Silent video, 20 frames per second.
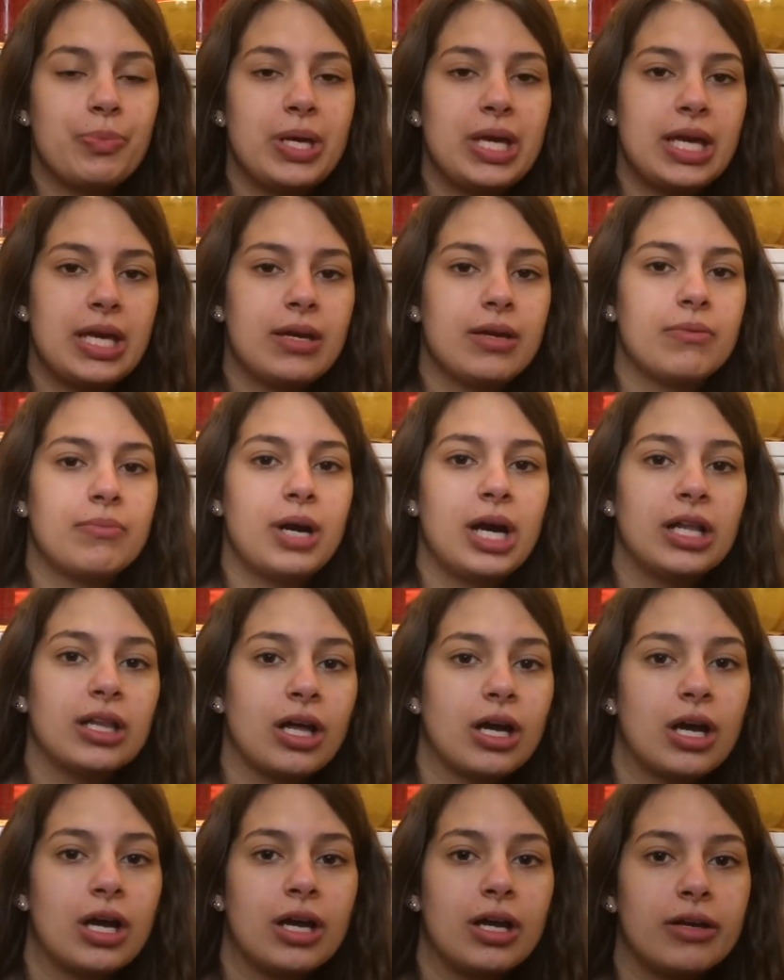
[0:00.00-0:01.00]
me, my
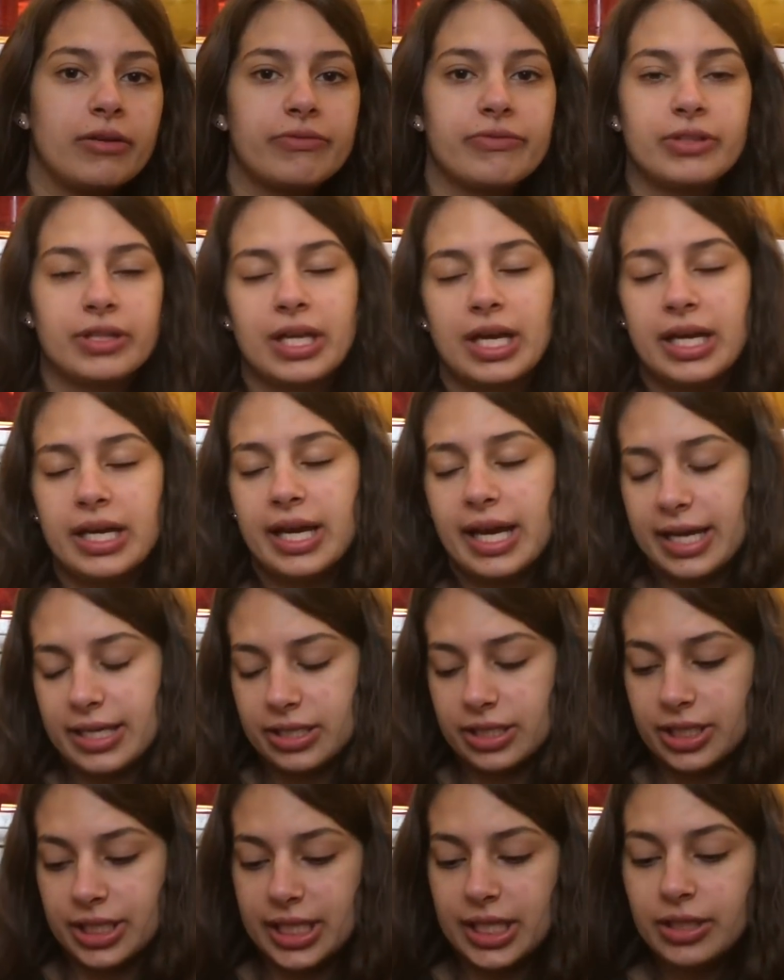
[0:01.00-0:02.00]
life, and like
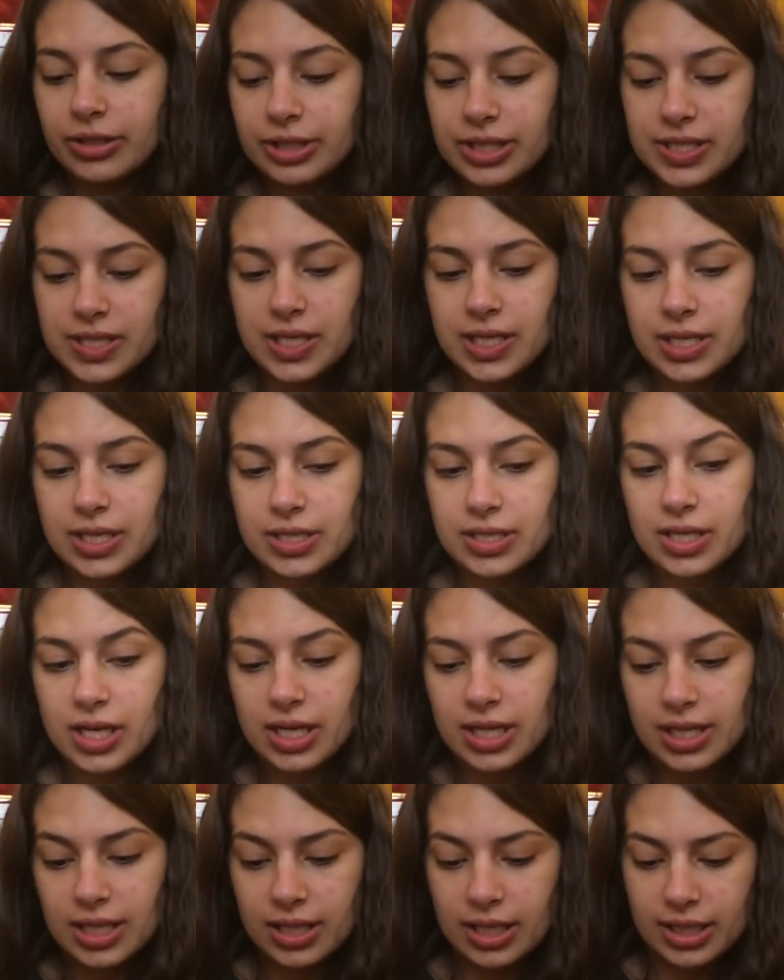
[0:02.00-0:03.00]
handling illnesses,
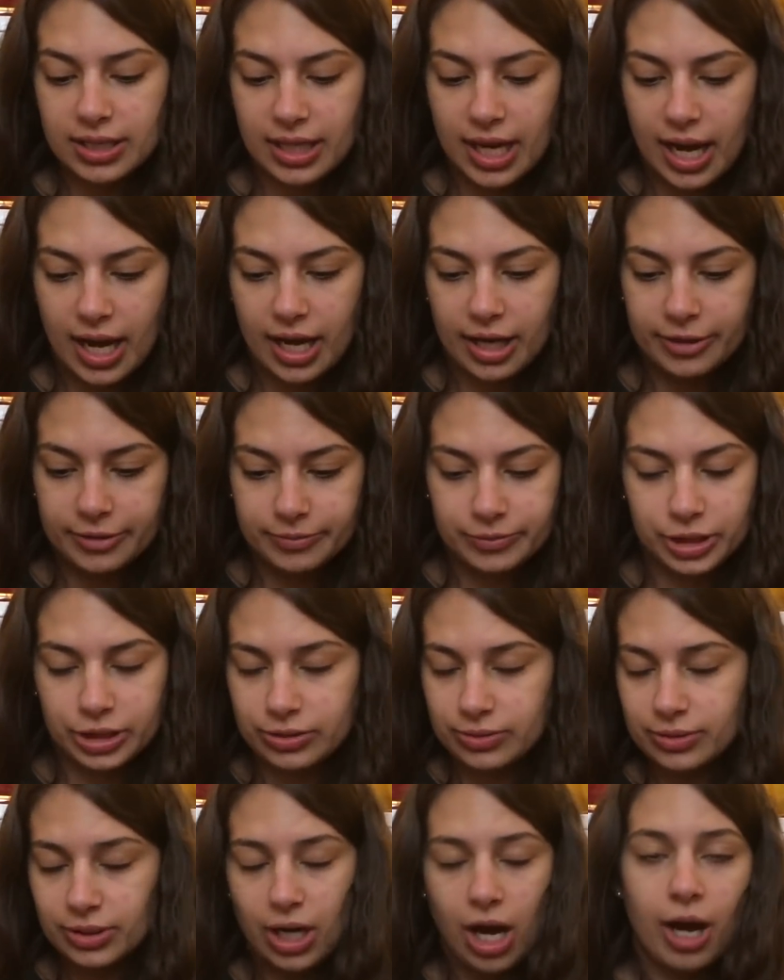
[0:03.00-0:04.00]
anything like that.
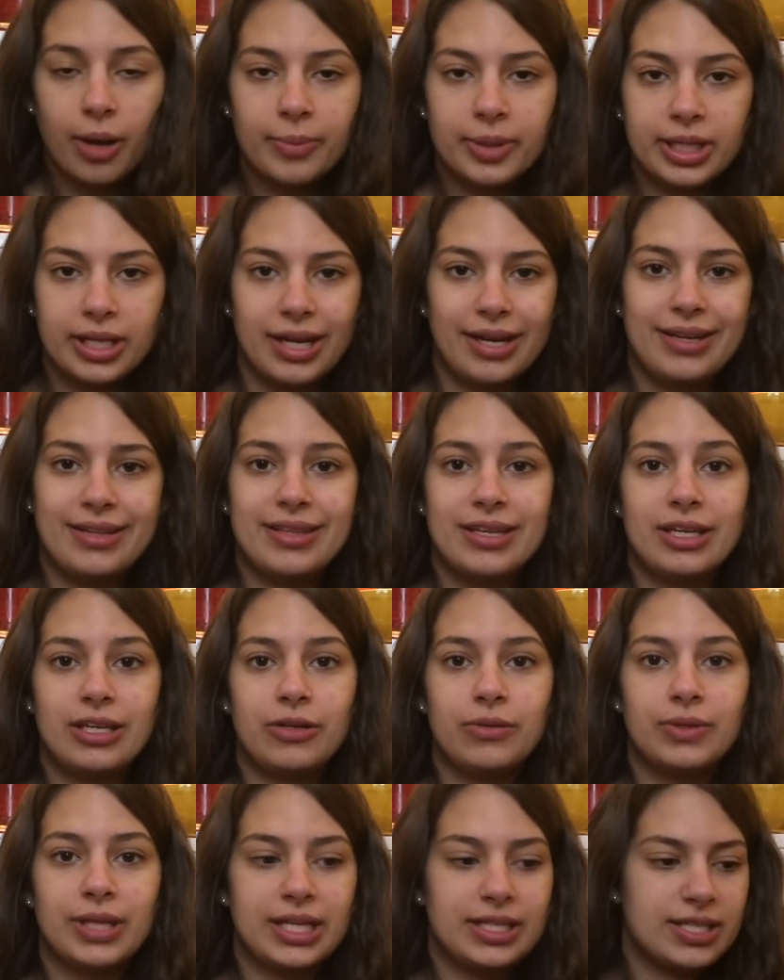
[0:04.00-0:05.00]
Just comment anything
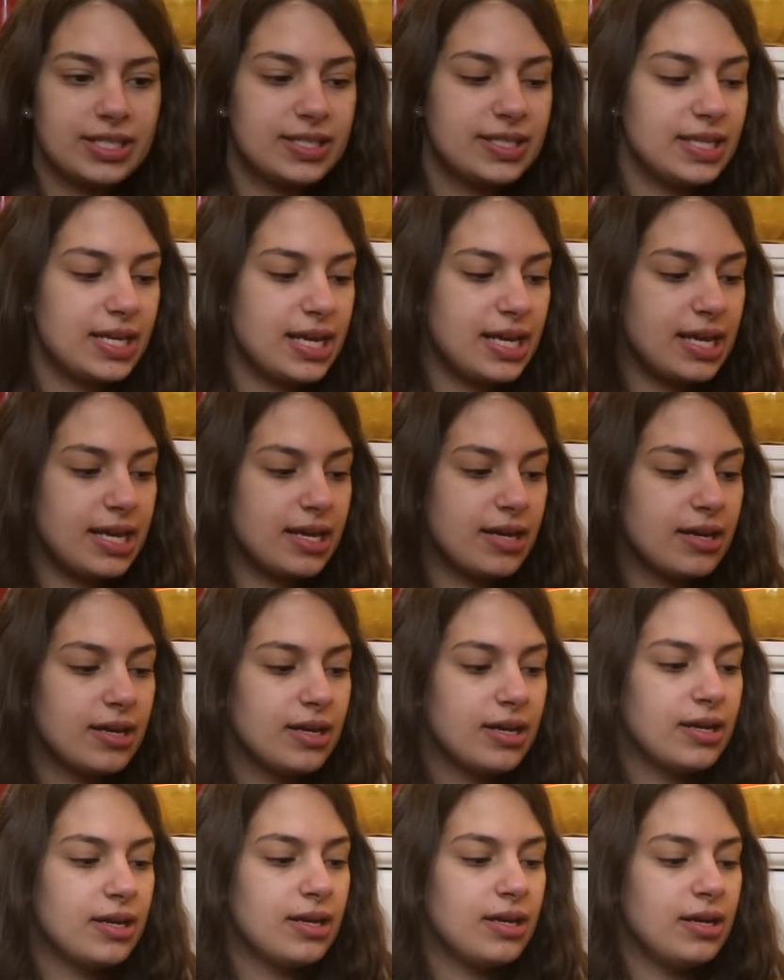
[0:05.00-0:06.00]
you'd like to see.
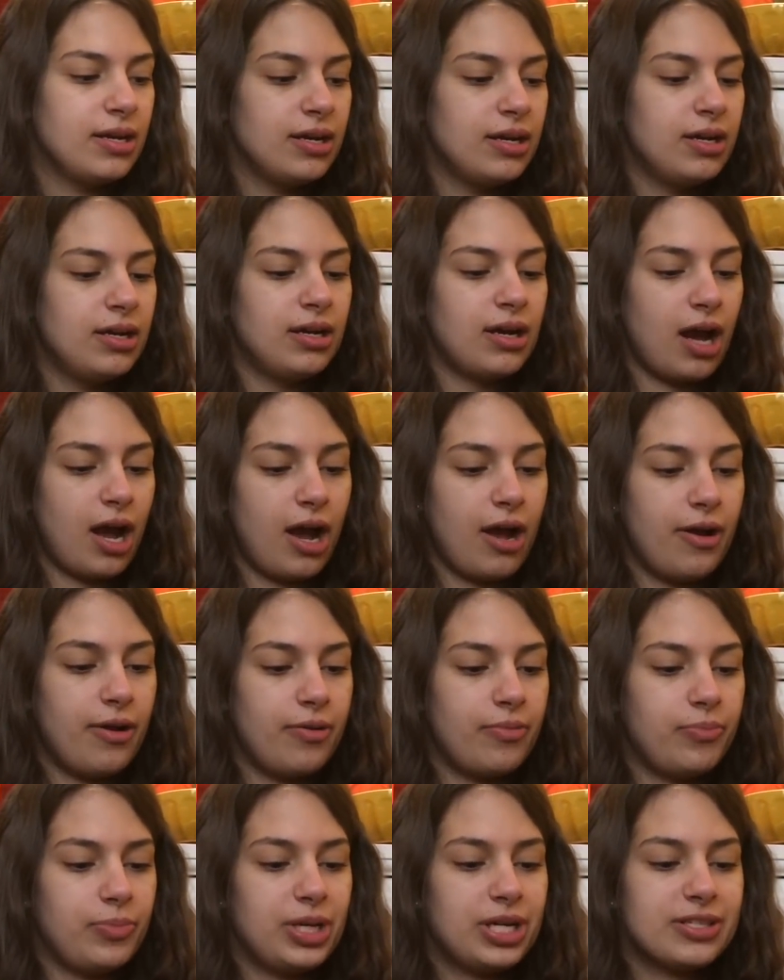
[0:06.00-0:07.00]

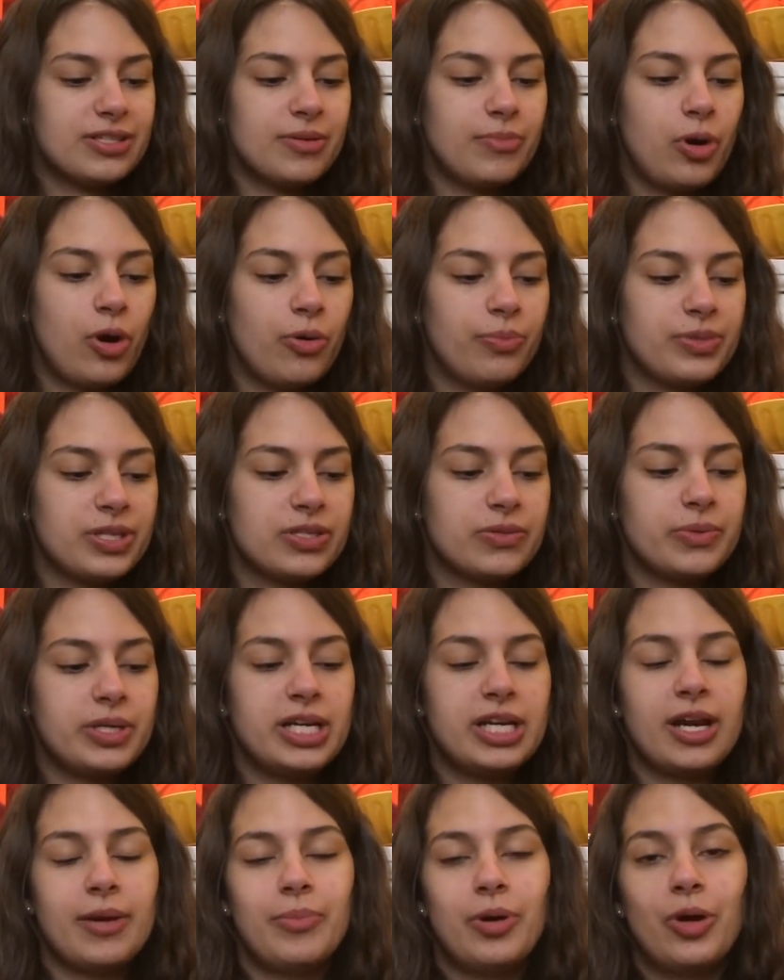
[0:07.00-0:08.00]
Because I'm home this
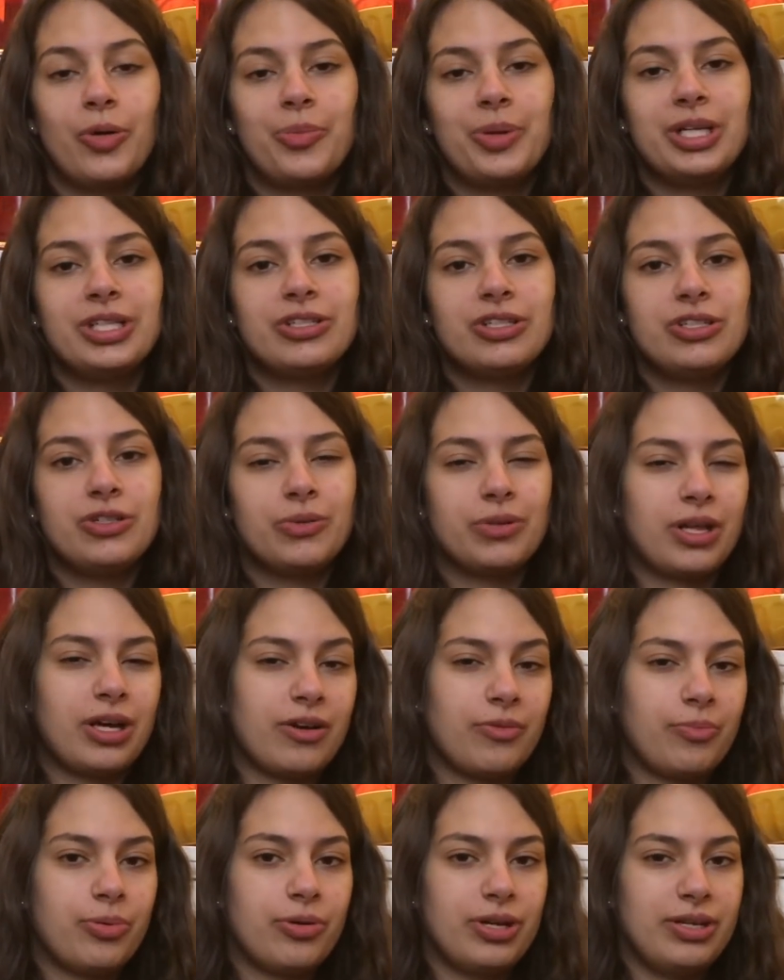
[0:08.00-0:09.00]
week, I'm hoping to do a
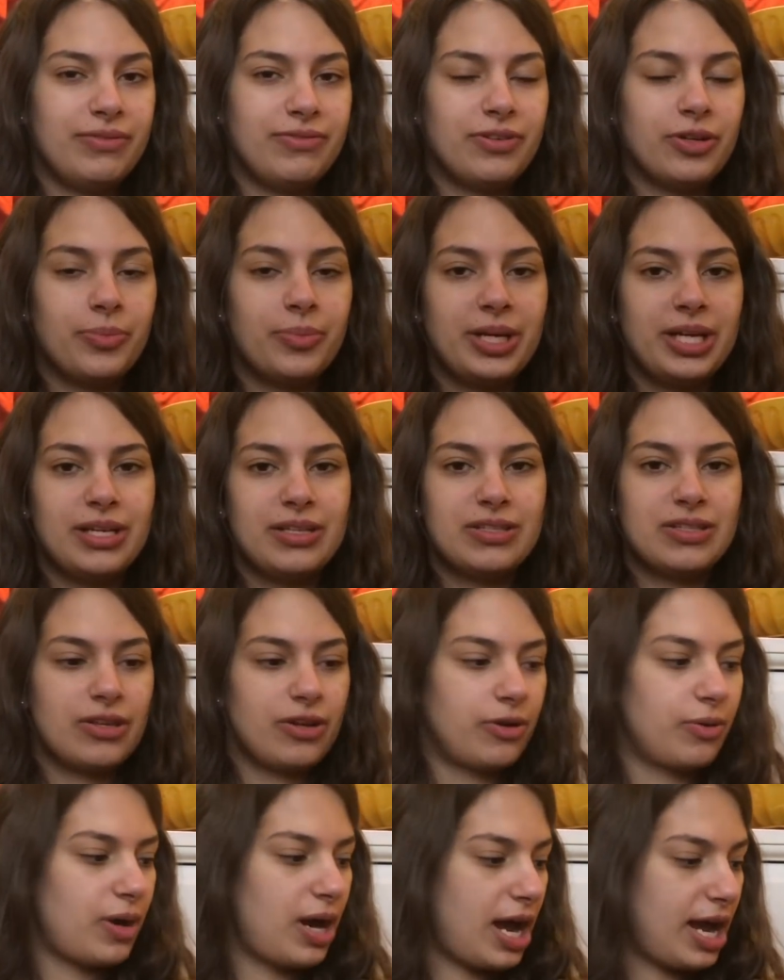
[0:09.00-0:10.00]
lot of pre-filming
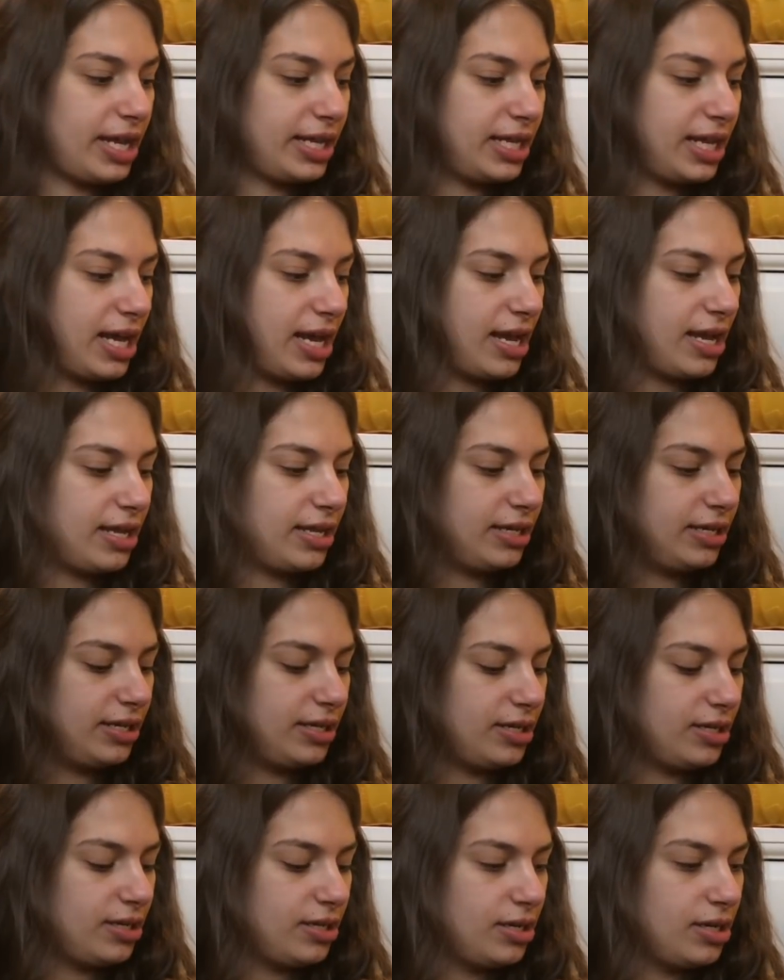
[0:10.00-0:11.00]
so I
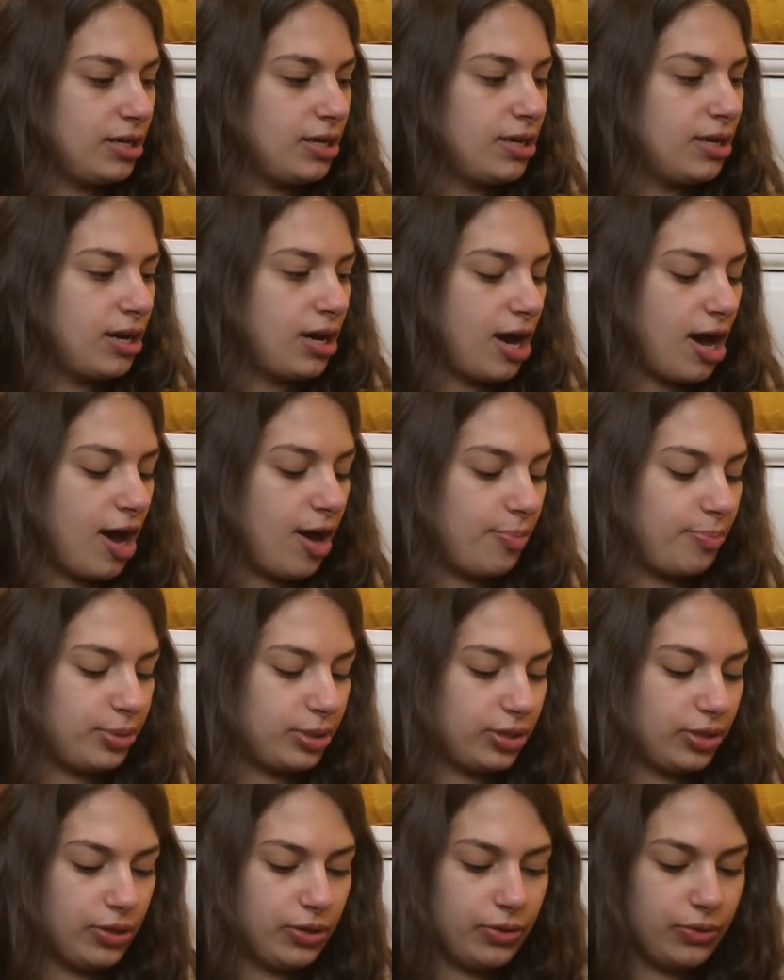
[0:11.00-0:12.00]
can
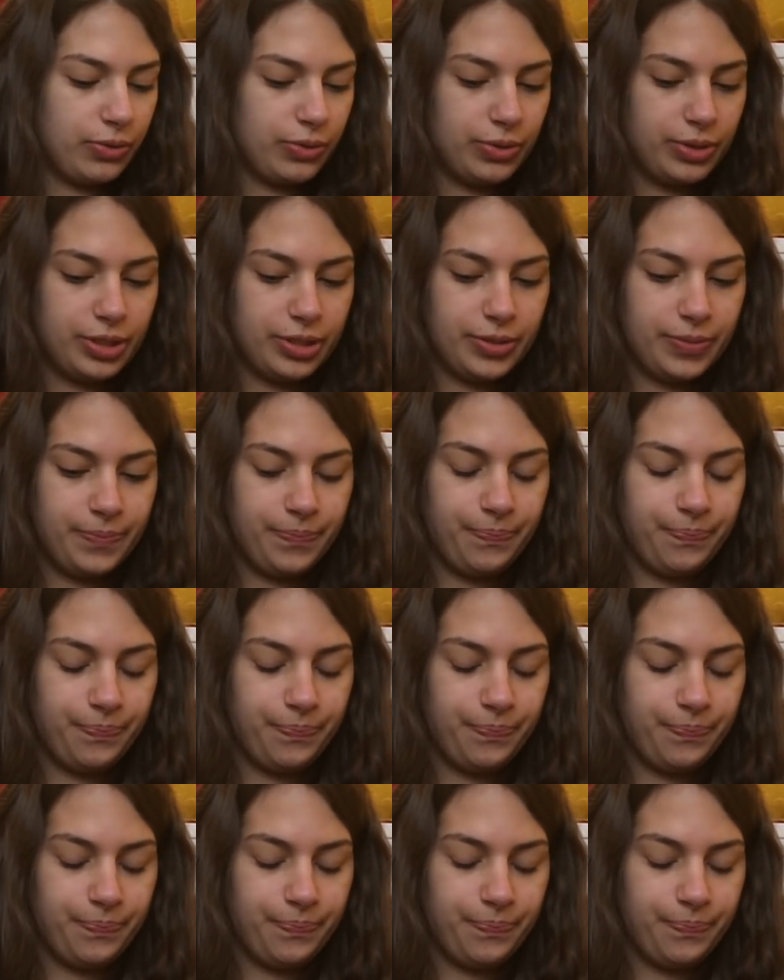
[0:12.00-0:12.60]
upload